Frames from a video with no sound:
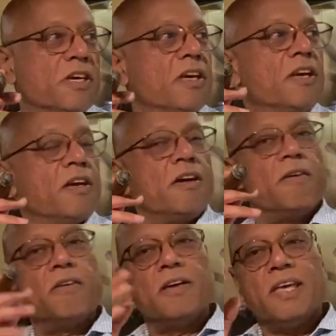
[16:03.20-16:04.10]
here,
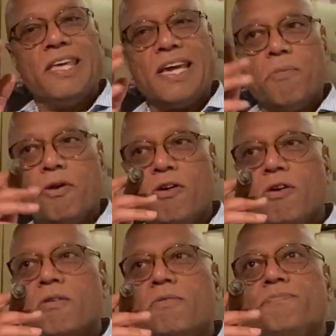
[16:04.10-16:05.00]
yabber
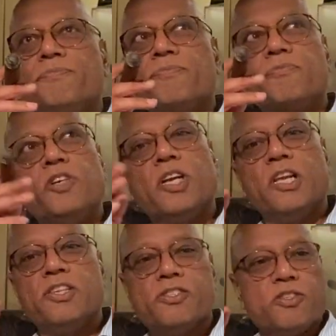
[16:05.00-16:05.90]
on. You can
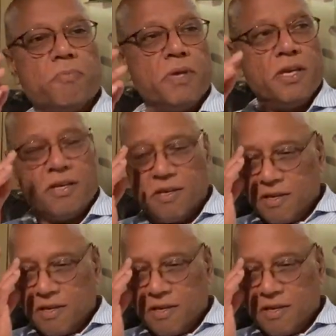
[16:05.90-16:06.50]
listen to me.